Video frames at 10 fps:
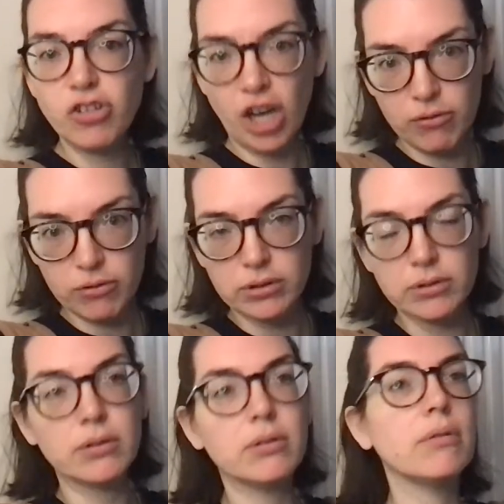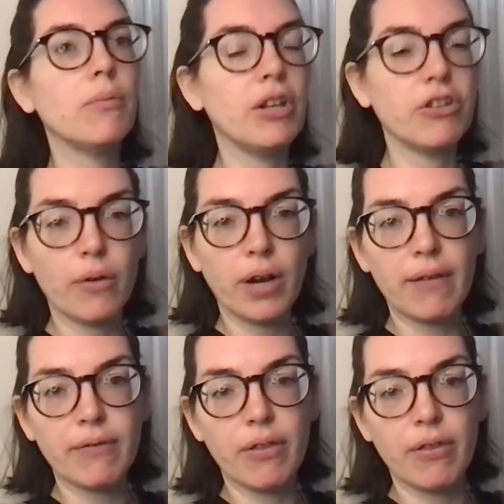general, we don't
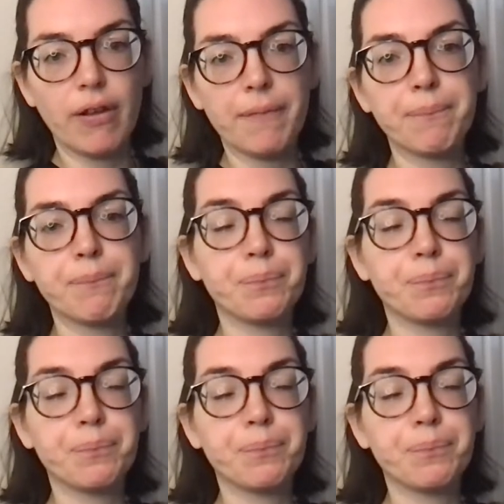have the.